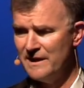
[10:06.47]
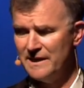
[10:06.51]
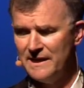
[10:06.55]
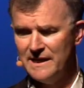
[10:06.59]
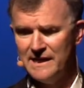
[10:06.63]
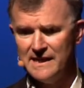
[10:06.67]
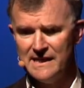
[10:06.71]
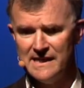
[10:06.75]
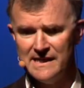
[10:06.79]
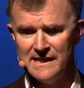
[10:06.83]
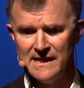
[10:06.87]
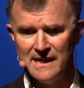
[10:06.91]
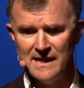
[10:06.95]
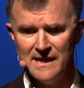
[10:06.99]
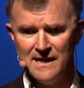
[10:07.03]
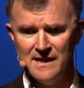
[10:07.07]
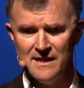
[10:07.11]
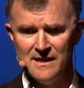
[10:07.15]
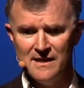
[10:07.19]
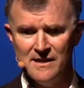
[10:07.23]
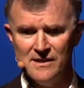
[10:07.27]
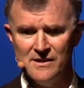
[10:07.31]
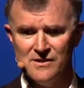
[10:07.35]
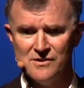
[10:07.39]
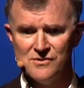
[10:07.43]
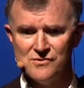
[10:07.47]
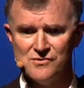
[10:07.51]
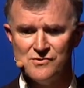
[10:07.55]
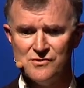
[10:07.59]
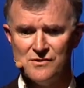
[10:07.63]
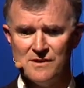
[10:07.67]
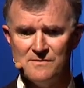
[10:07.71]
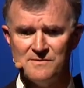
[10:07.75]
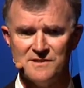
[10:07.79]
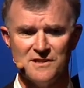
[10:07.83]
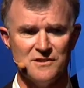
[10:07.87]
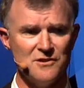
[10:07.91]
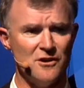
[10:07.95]
And he
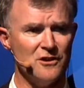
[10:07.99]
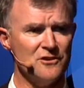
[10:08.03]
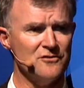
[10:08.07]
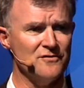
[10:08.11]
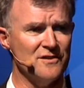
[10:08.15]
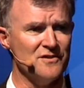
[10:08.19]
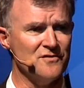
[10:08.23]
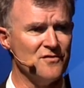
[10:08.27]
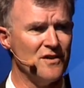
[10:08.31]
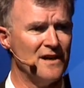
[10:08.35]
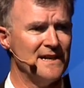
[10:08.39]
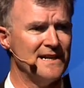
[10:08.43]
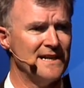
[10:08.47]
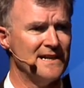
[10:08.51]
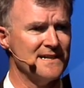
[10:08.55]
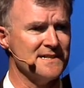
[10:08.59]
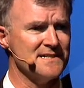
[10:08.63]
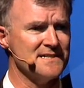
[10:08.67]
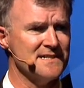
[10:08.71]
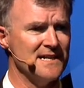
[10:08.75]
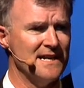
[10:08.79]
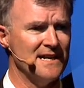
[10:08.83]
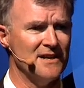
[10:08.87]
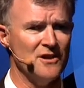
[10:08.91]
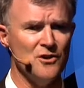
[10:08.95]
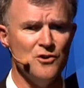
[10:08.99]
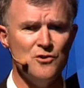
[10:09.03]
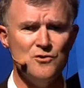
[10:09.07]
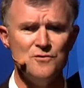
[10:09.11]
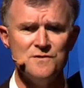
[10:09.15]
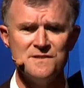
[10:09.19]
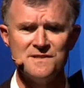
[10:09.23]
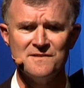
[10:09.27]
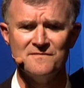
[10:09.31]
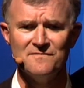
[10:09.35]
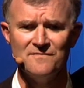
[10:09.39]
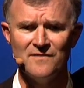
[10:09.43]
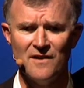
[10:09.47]
he was a doctor. He tried to understand who
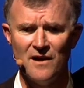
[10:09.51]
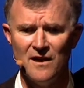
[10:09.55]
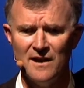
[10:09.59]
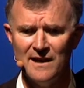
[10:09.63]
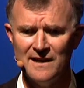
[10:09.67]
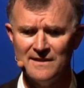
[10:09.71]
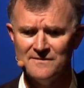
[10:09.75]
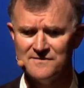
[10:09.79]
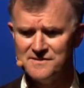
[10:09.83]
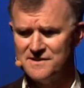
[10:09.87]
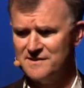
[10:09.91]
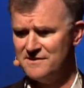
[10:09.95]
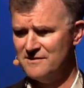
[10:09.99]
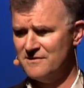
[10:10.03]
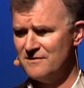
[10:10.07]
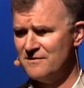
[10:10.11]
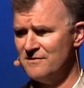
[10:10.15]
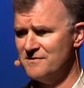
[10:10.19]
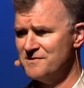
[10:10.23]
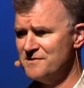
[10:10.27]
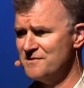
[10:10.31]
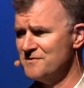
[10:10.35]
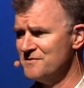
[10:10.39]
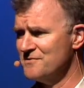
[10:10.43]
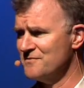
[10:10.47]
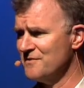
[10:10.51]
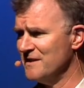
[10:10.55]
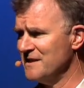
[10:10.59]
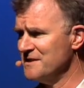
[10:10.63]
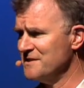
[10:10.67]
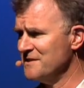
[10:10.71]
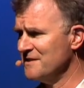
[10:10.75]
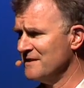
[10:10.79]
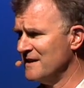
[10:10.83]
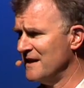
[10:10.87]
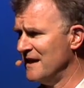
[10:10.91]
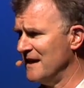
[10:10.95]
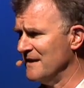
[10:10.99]
survives in the
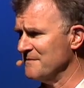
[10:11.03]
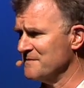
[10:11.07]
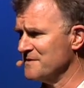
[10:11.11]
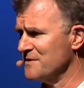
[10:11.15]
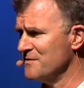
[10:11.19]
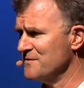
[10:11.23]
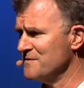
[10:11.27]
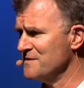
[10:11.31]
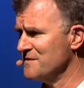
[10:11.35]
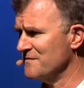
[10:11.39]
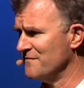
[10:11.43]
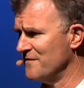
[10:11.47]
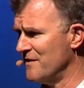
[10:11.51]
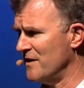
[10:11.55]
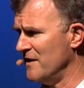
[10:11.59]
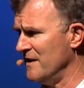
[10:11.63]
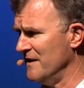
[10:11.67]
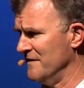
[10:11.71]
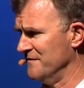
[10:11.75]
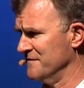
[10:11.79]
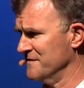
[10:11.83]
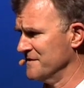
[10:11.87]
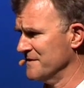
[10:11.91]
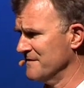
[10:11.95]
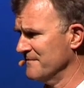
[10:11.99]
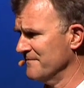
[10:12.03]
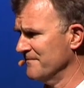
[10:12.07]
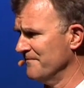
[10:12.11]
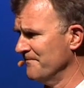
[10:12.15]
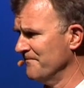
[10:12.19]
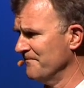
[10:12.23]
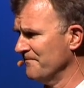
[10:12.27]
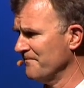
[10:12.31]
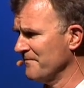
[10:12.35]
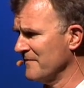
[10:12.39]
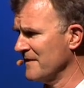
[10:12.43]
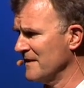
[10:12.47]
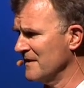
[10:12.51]
concentration camps, who survives,
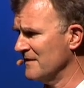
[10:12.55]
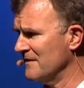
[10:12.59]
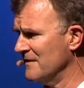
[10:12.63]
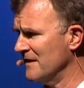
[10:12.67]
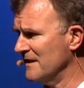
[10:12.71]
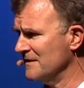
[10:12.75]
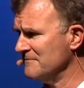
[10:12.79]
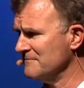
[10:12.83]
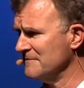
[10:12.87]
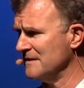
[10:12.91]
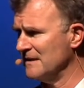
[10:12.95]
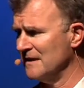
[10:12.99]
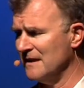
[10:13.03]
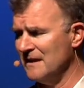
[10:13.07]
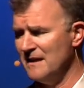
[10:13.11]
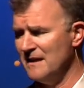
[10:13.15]
right?